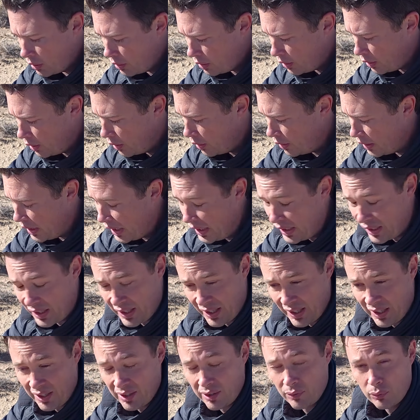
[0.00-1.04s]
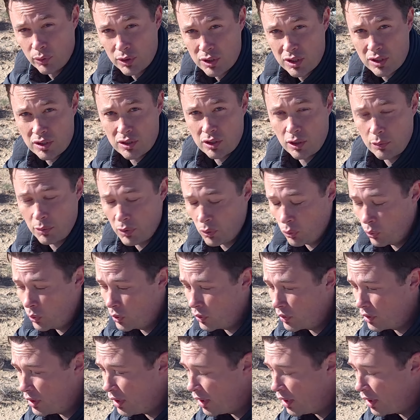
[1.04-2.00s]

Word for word: uh, 8K, which is gonna be really